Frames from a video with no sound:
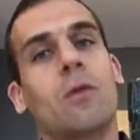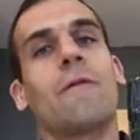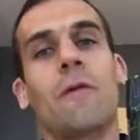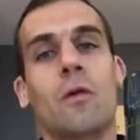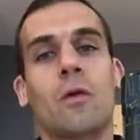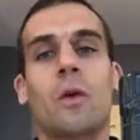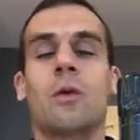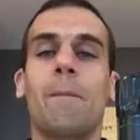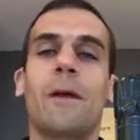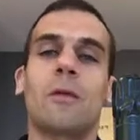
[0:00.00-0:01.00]
the first one,
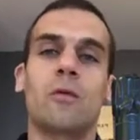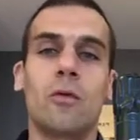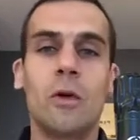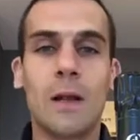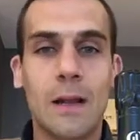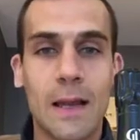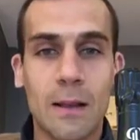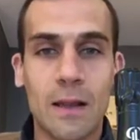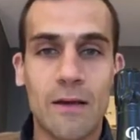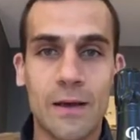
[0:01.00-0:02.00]
compared to
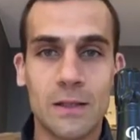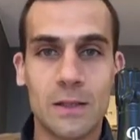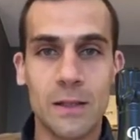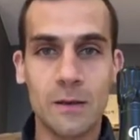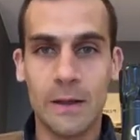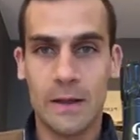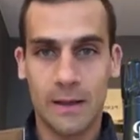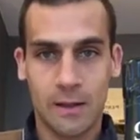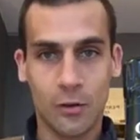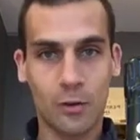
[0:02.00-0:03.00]
l'Extraverti,
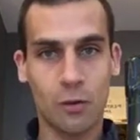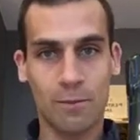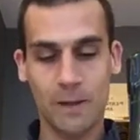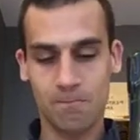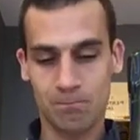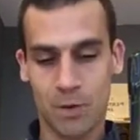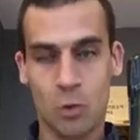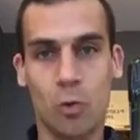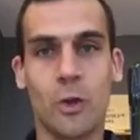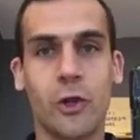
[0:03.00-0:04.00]
it's going to be
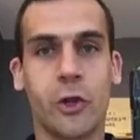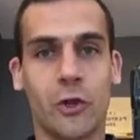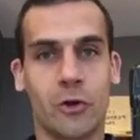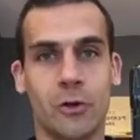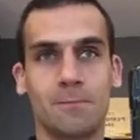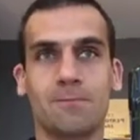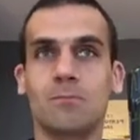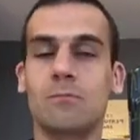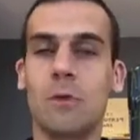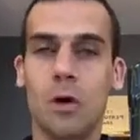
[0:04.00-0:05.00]
richer,
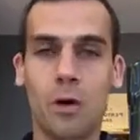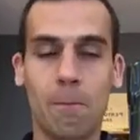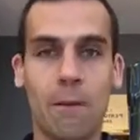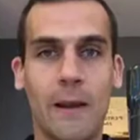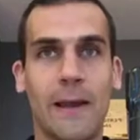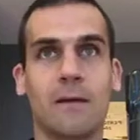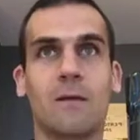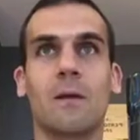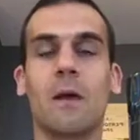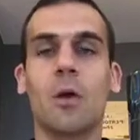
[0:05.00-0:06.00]
more
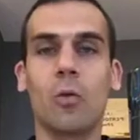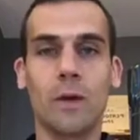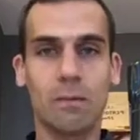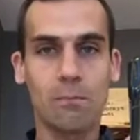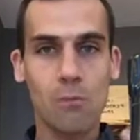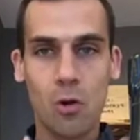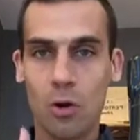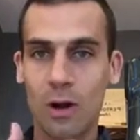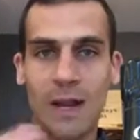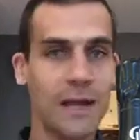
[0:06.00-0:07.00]
complex, with
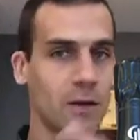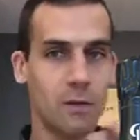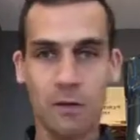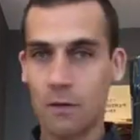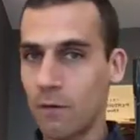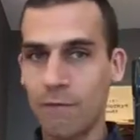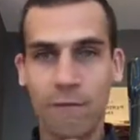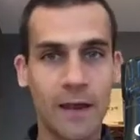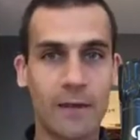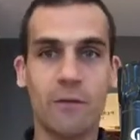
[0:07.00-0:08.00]
more layers of
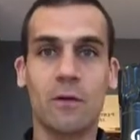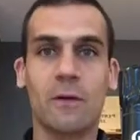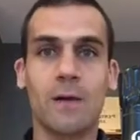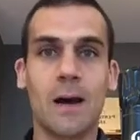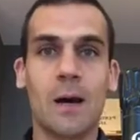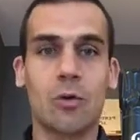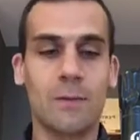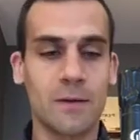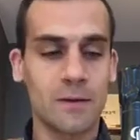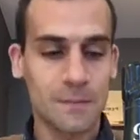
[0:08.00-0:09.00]
flavors and
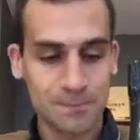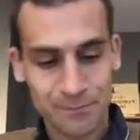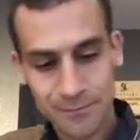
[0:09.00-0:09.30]
aromas.